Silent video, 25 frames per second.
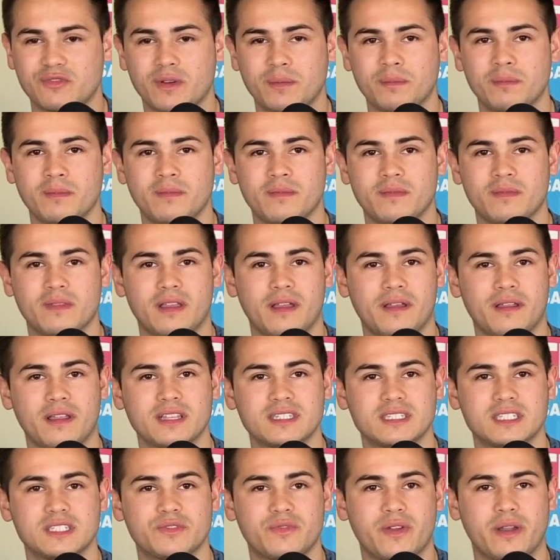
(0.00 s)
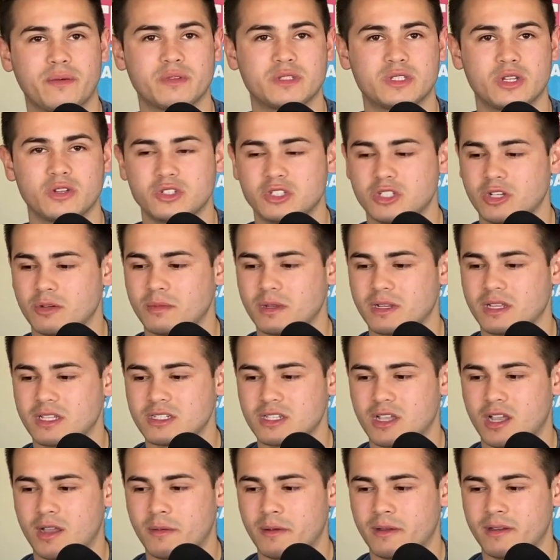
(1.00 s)
from against his fight with Toshiomi
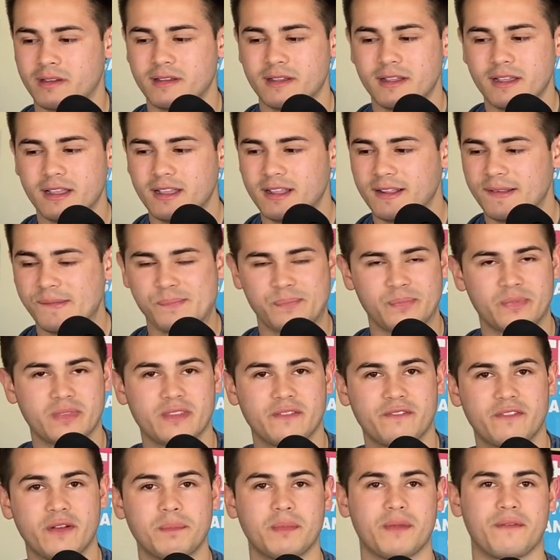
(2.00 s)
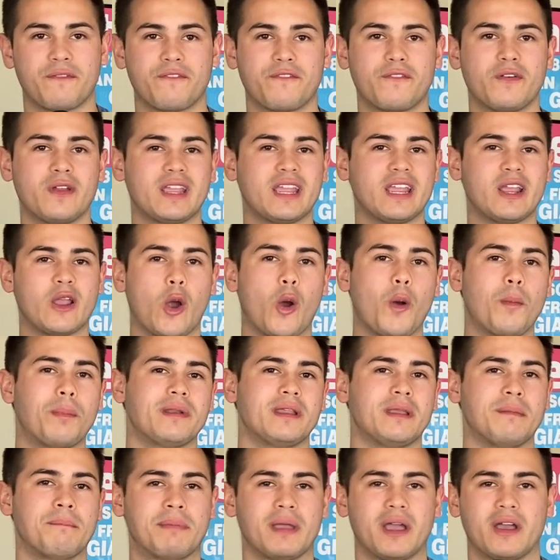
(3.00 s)
Kazama, from the freaking
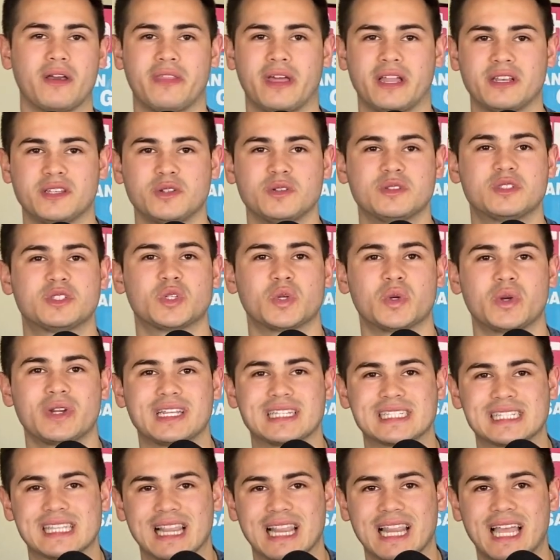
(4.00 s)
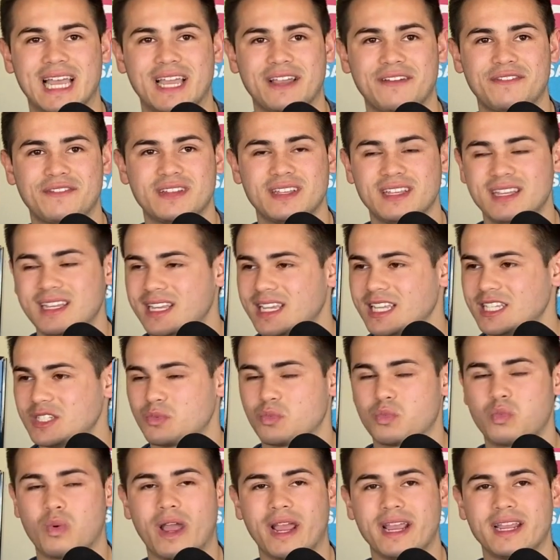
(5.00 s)
opening bell, that dude's throwing his left. His
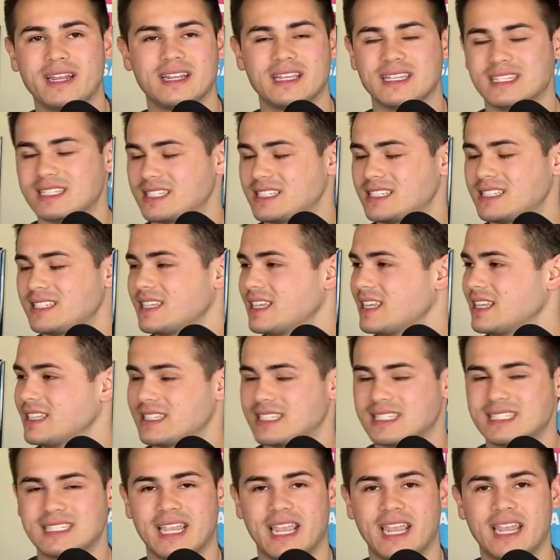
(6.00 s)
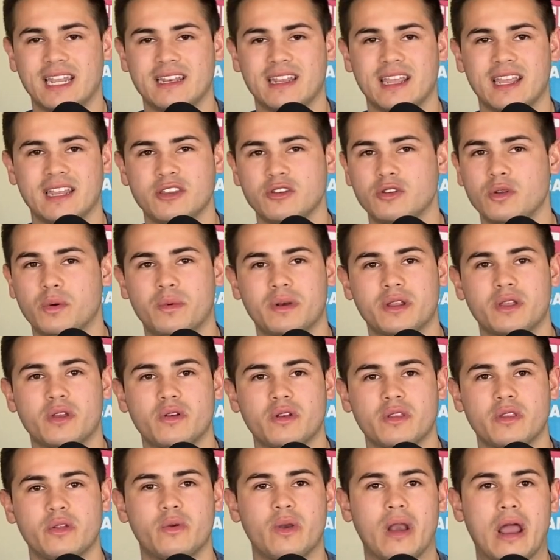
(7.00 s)
right is insane, and you don't want to go
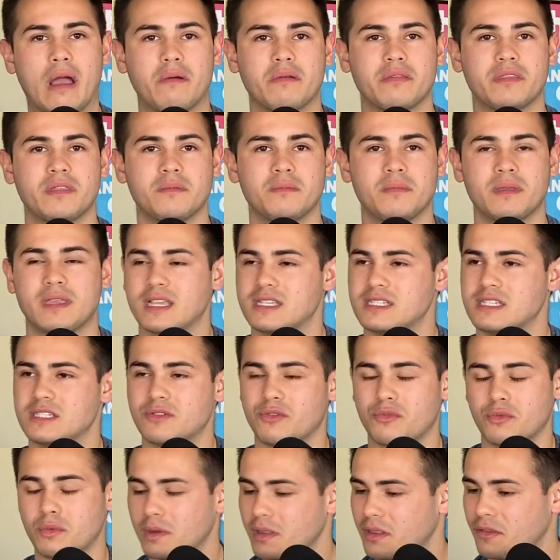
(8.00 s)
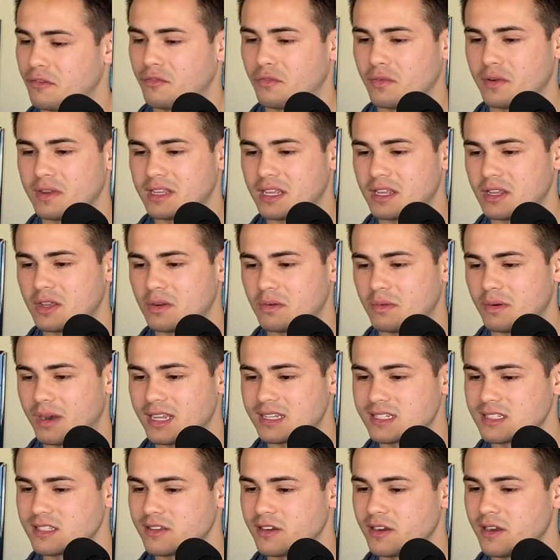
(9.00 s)
to the ground with him because he's a really freaking good
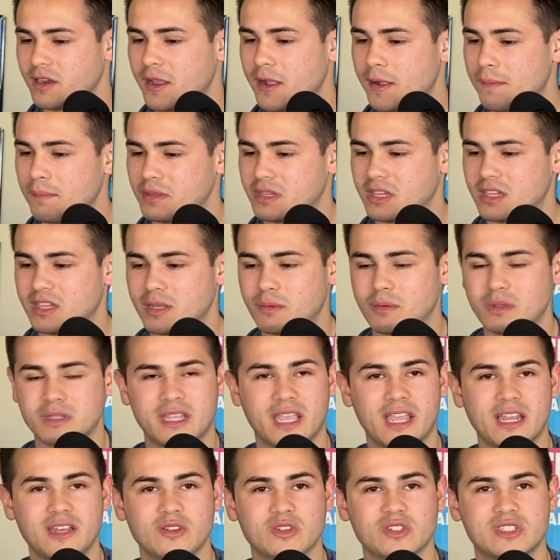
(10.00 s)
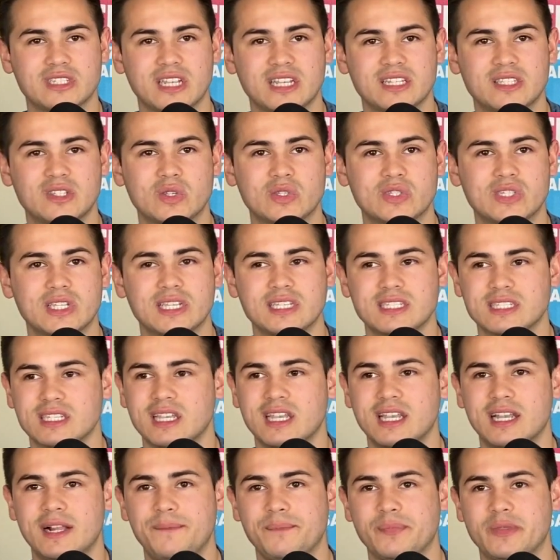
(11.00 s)
wrestler. But the thing with Daniel Santos is
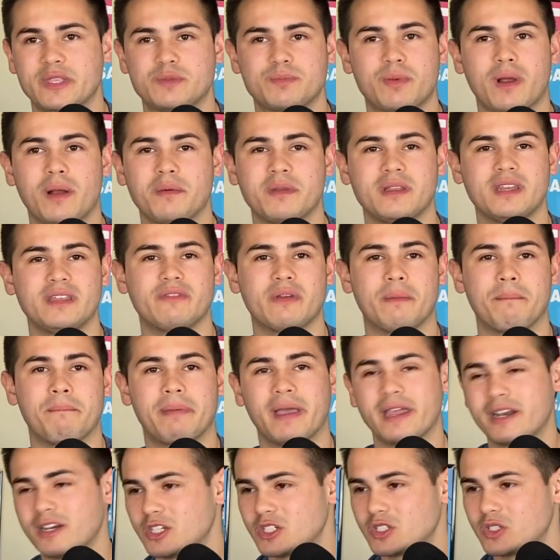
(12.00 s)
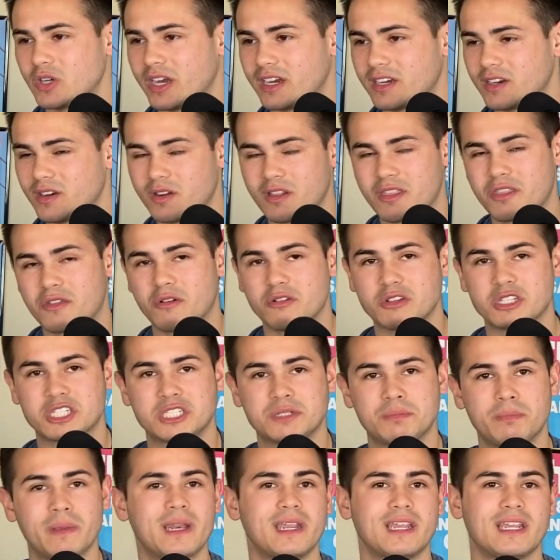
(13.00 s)
he's probably an even better striker, throws
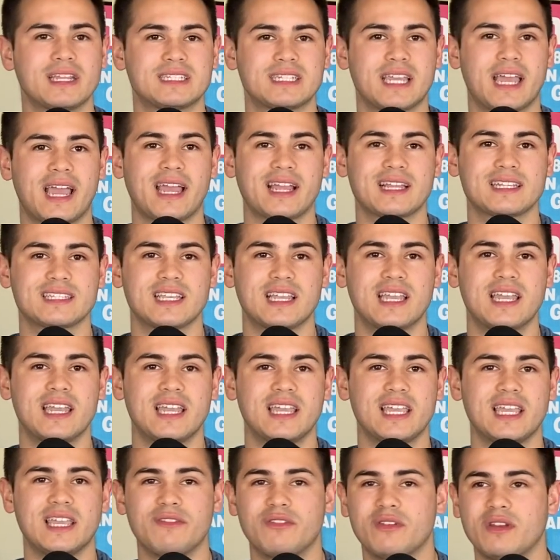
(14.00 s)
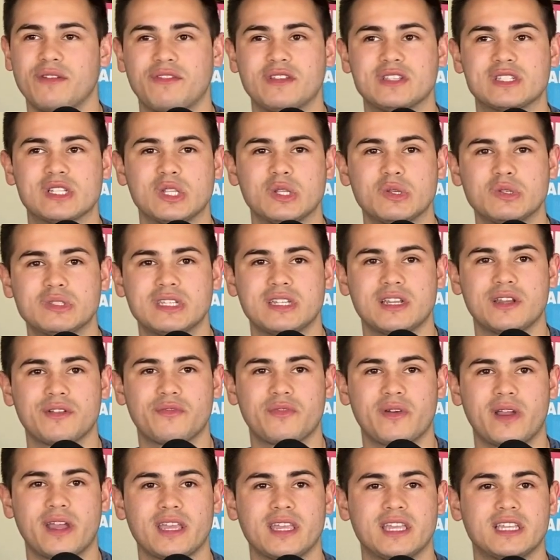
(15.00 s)
spinning attacks. Even if he's losing in a
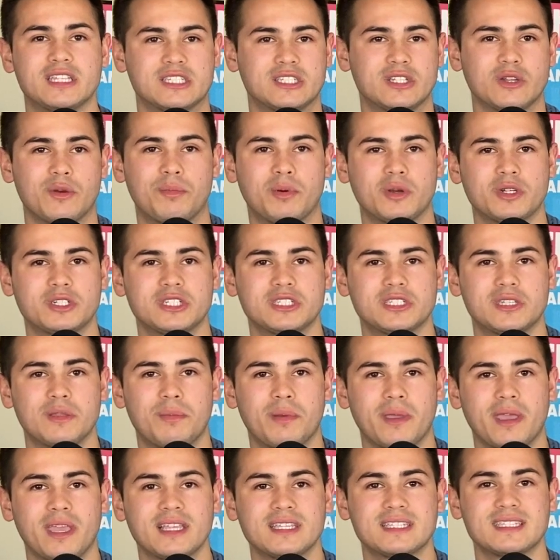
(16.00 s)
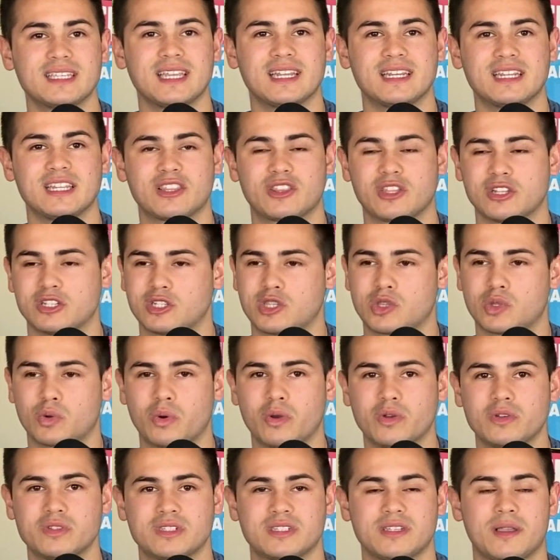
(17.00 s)
fight, he still pushes the pace, and he just
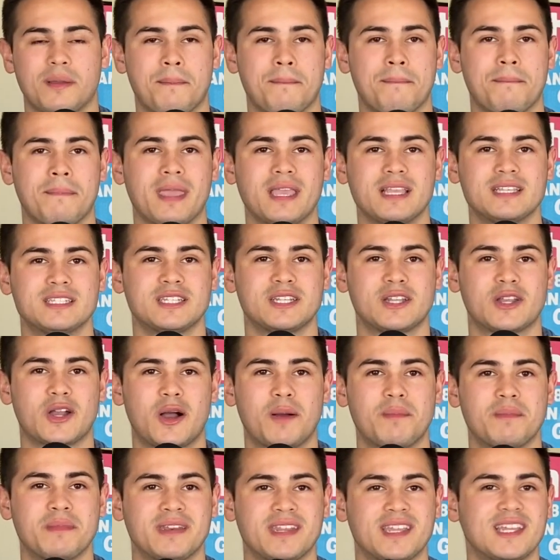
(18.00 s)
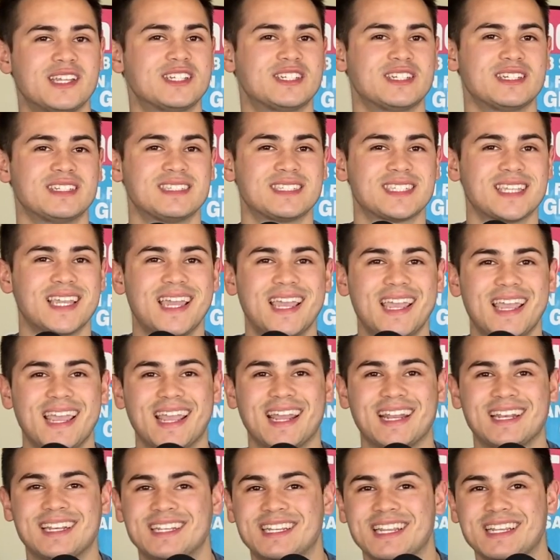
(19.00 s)
throws amazing combinations,
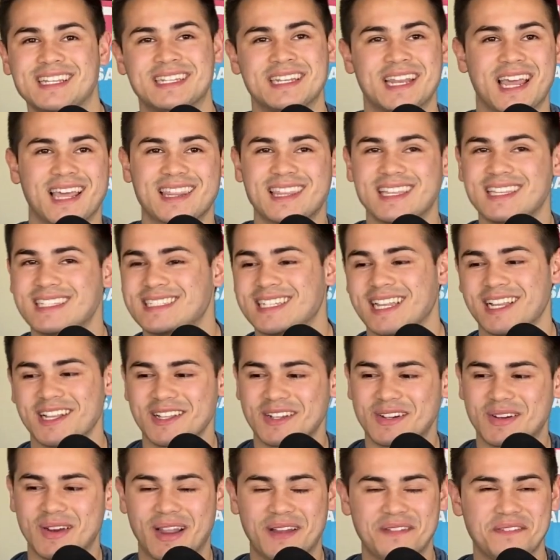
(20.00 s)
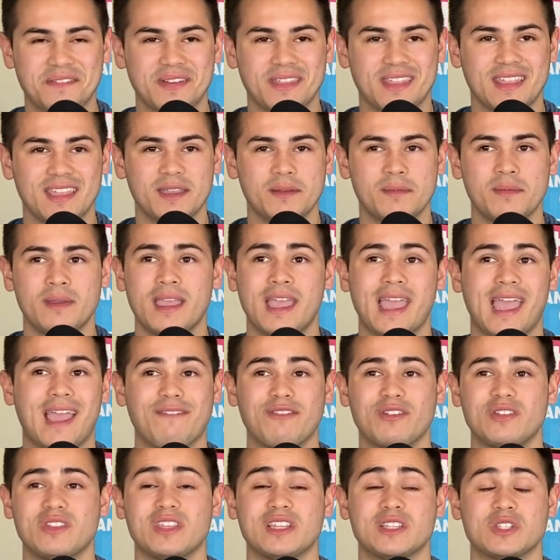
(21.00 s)
and nothing's telegraphed with him.
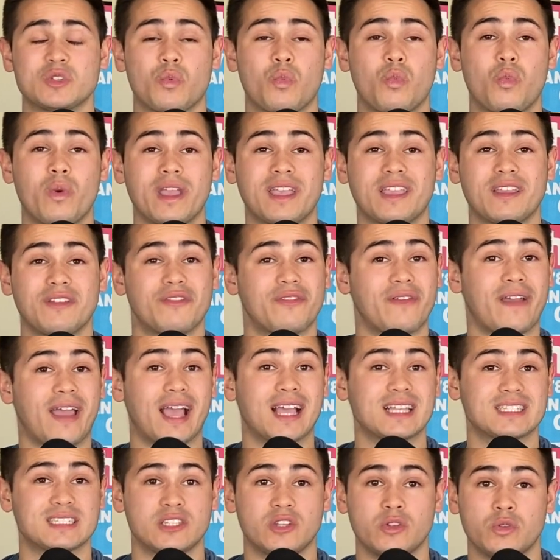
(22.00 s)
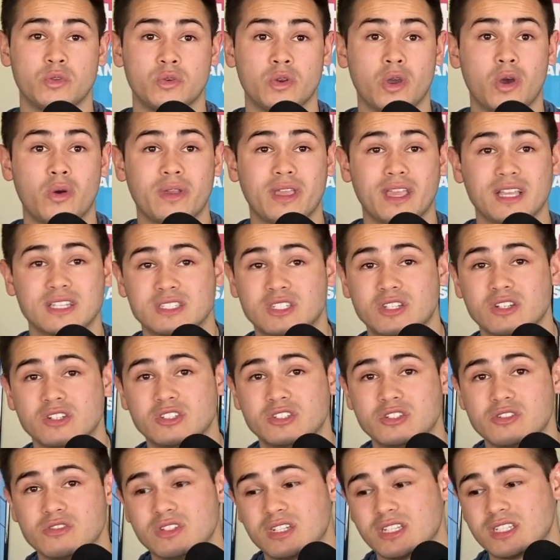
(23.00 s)
Everything is wicked fast, and he has good
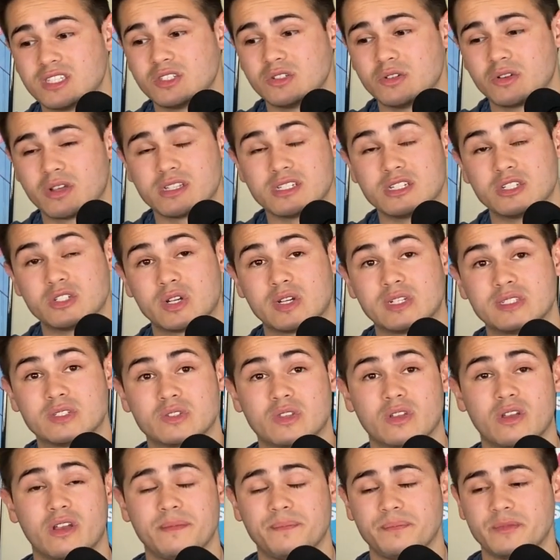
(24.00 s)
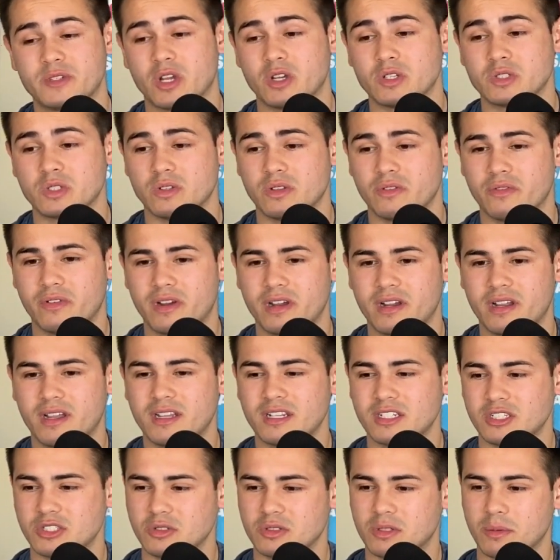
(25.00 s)
jiu-jitsu because he trains with Charles
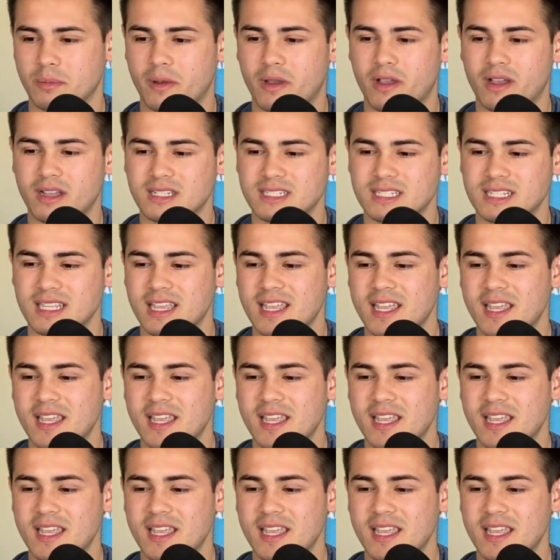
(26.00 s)
Oliveira, shoot the box.